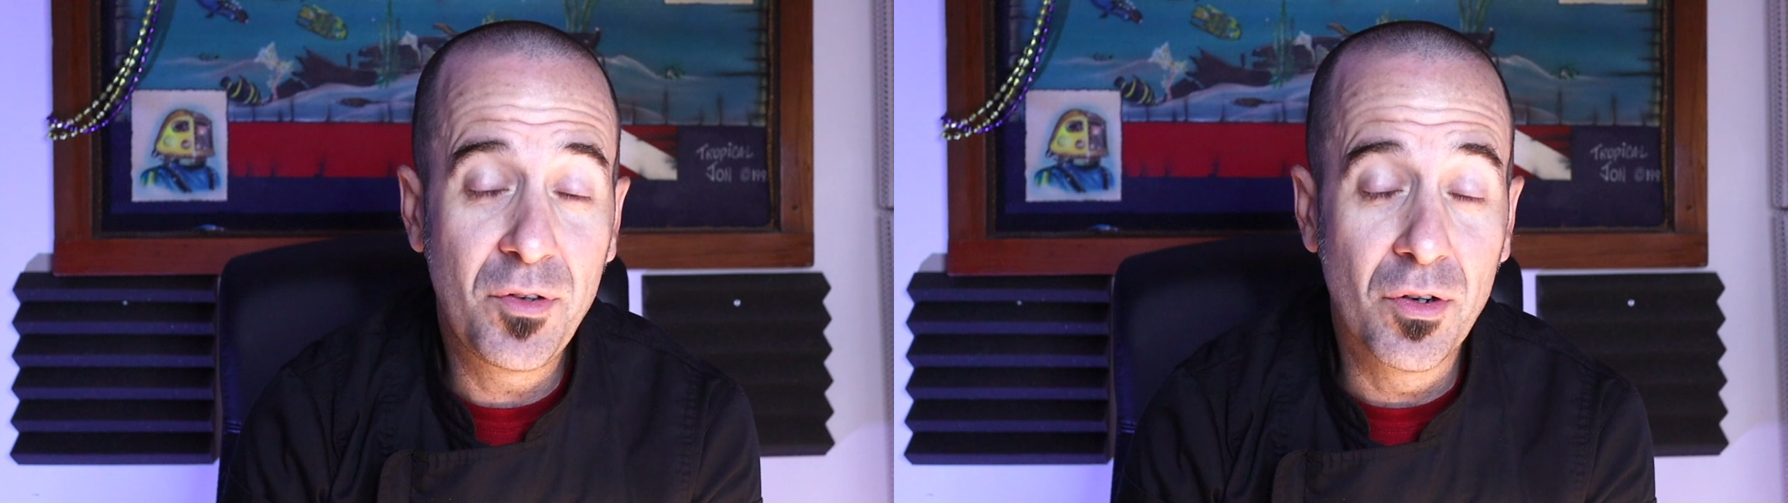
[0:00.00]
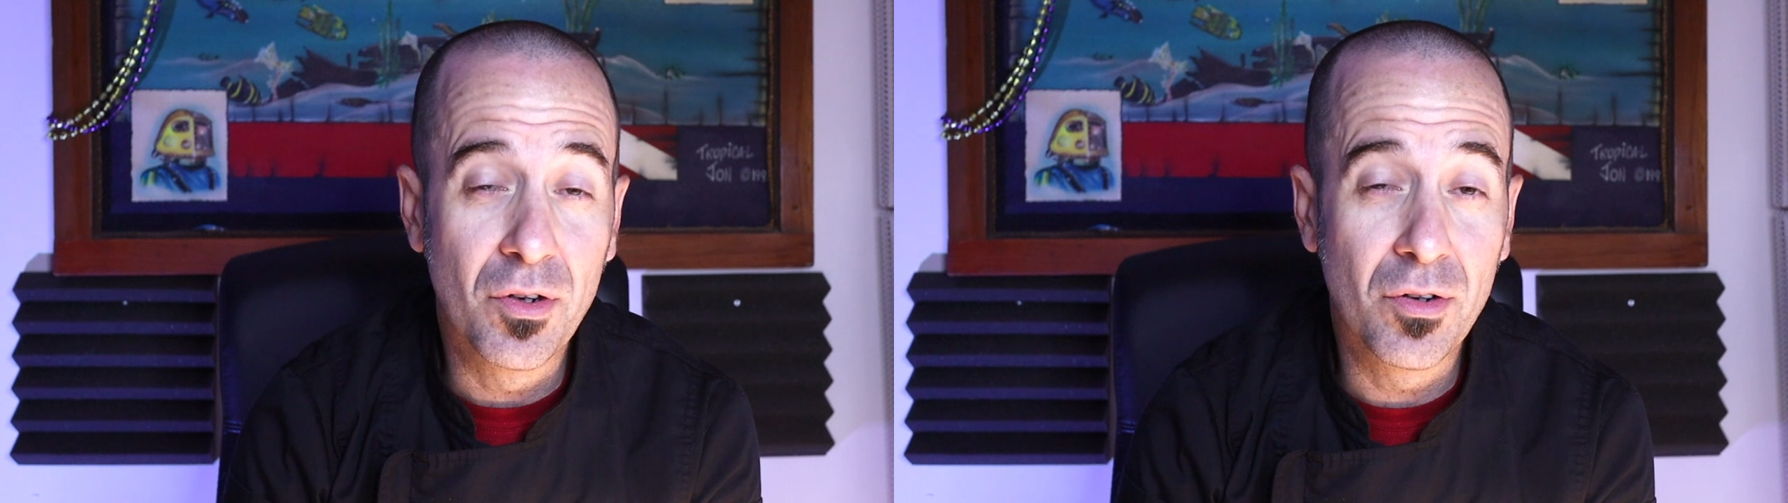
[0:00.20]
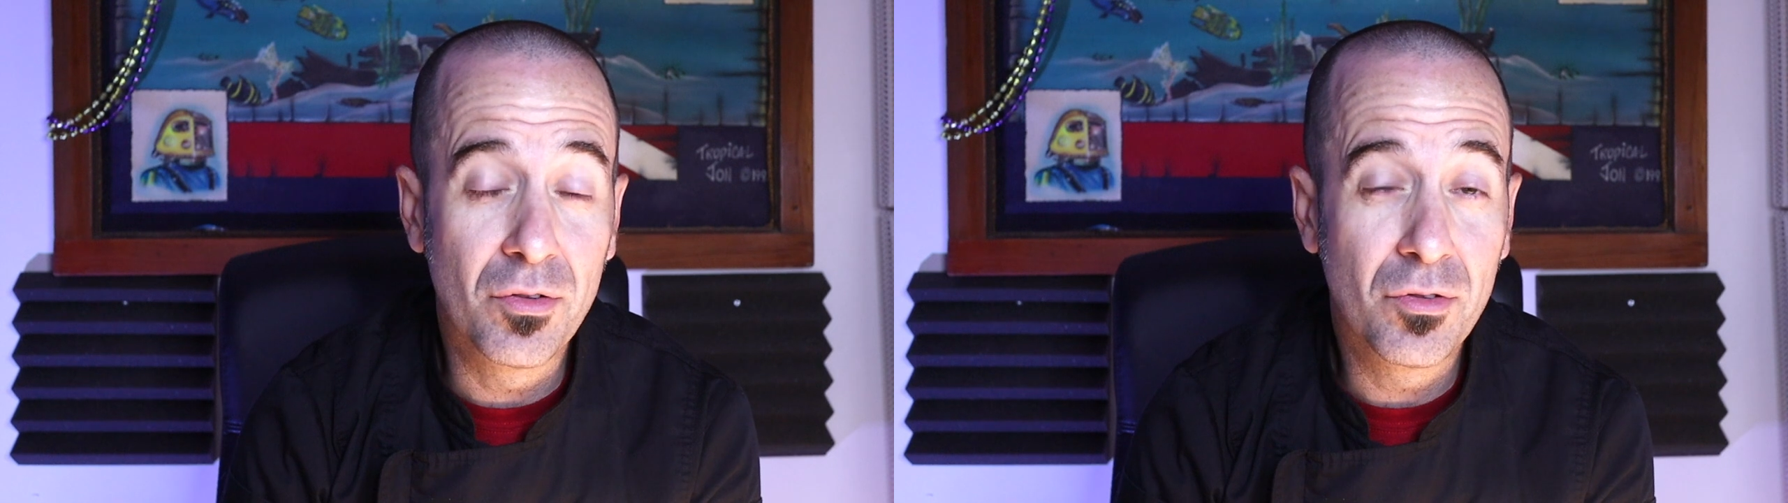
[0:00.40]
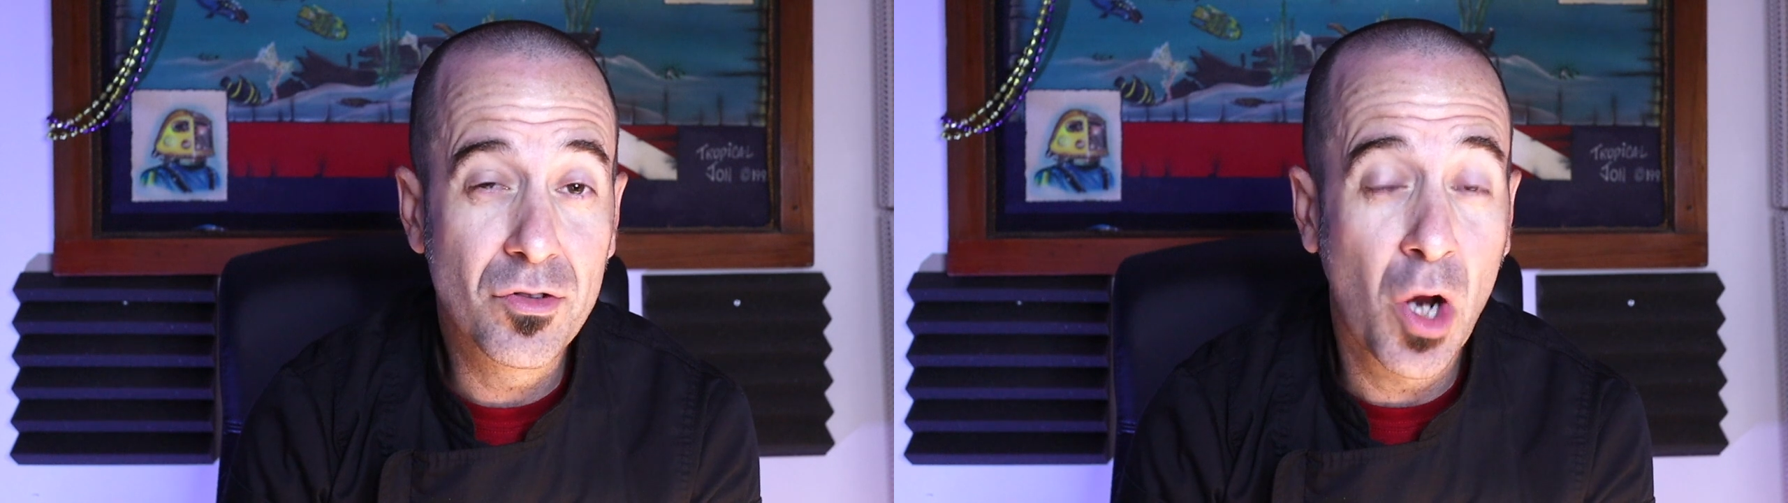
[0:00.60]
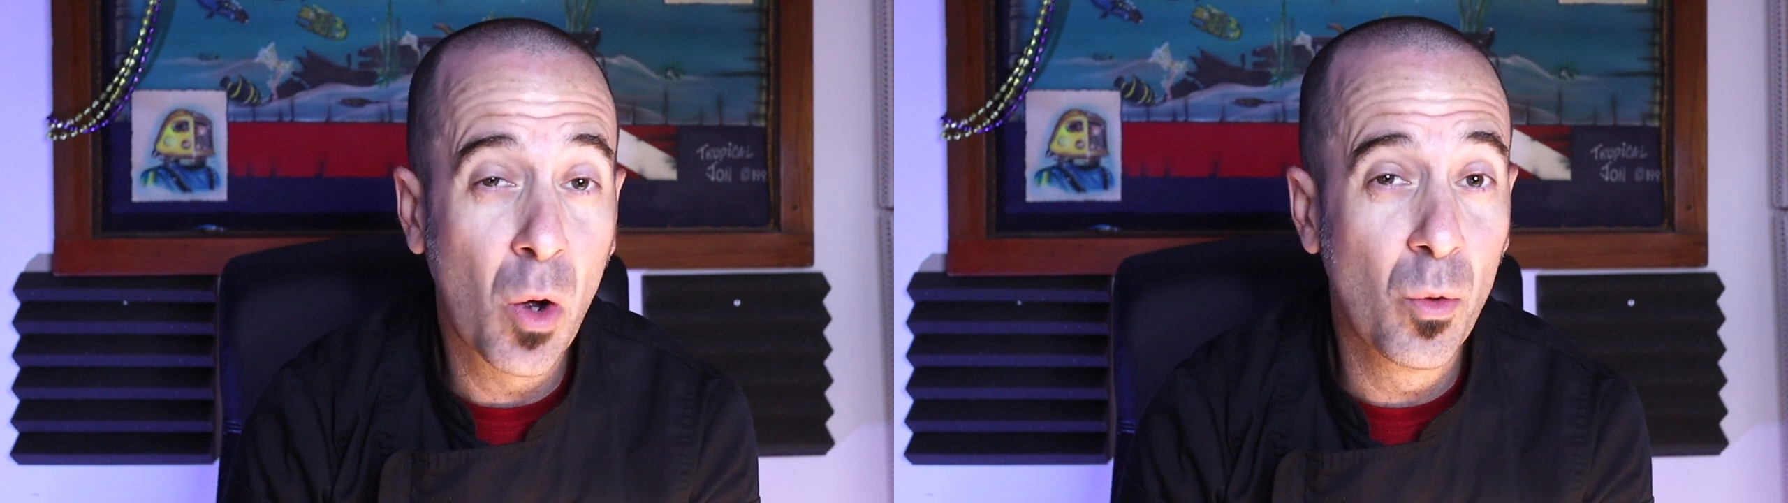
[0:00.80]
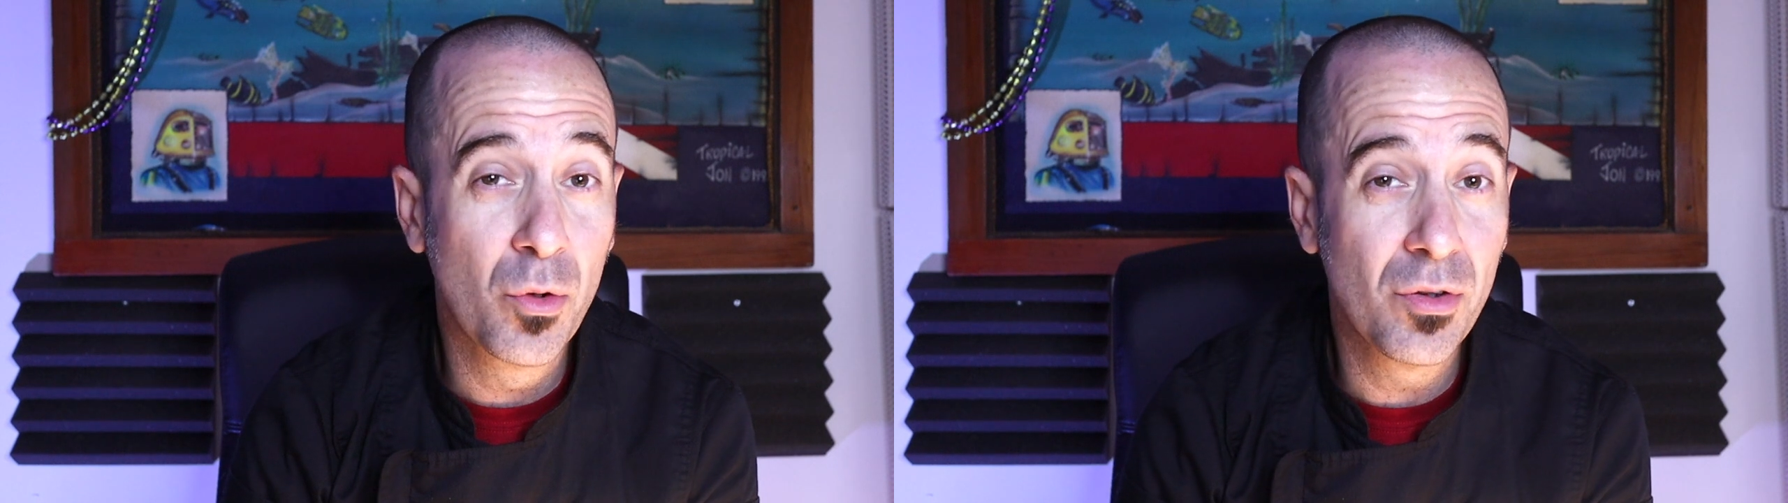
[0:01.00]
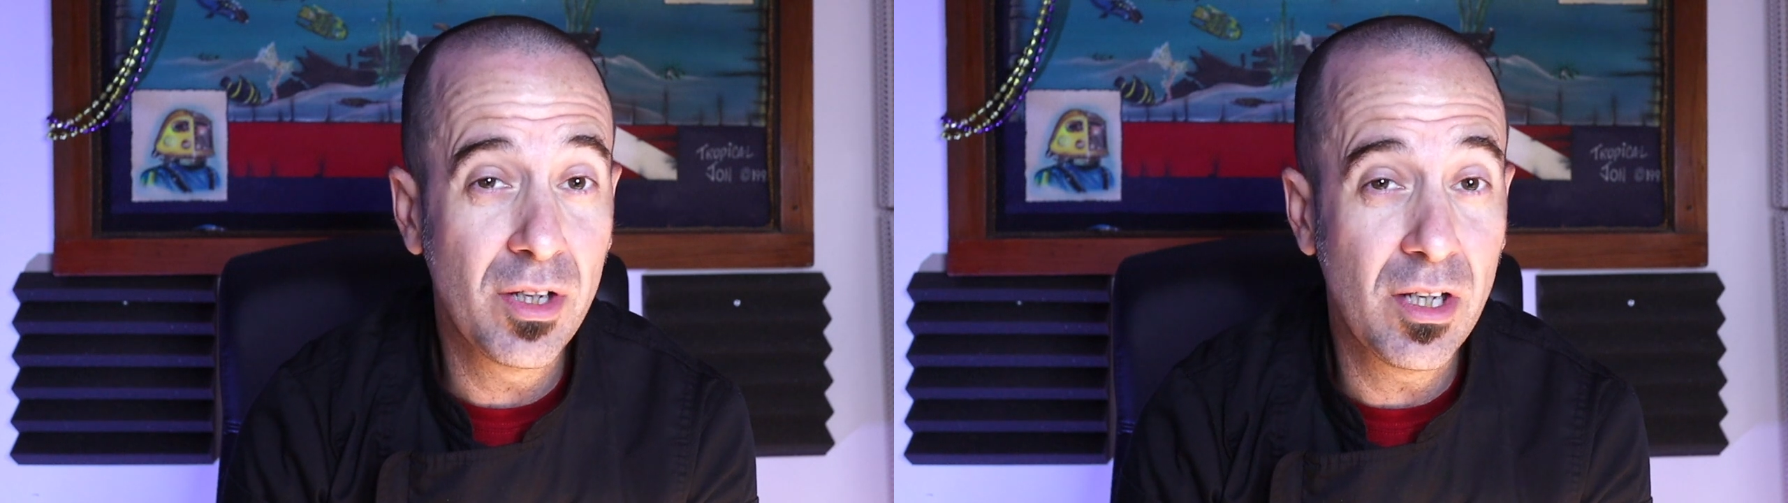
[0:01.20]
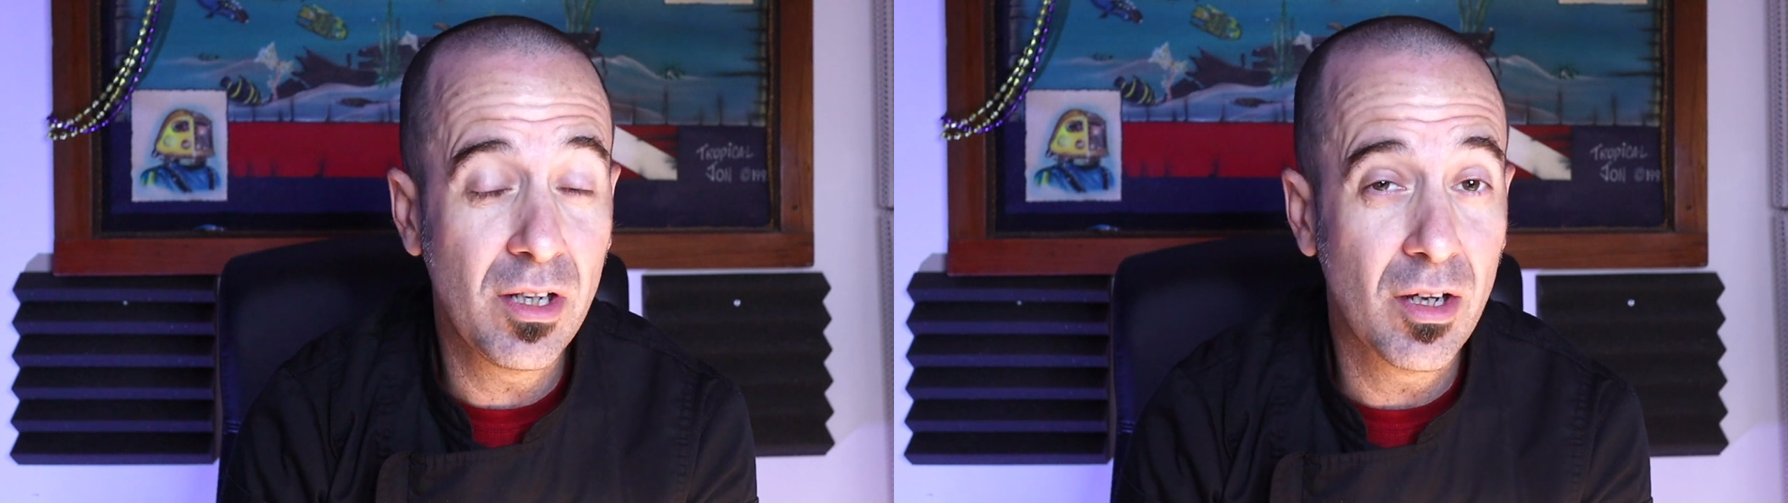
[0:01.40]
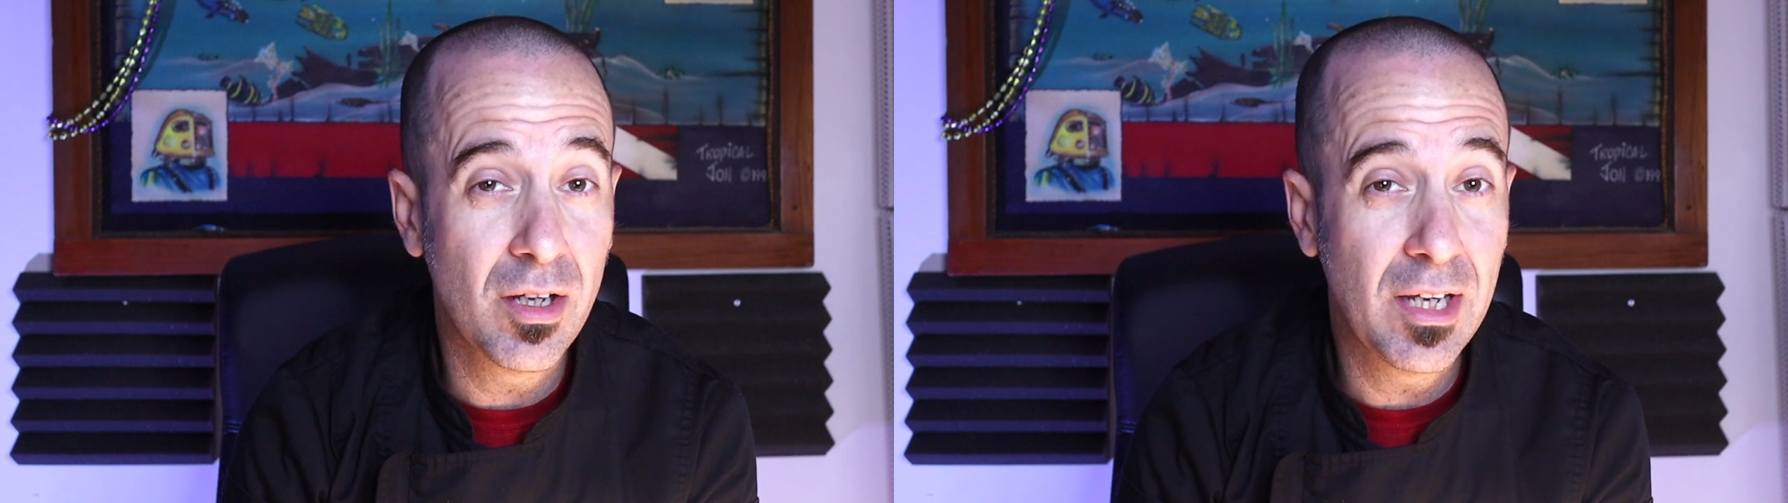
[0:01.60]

you're totally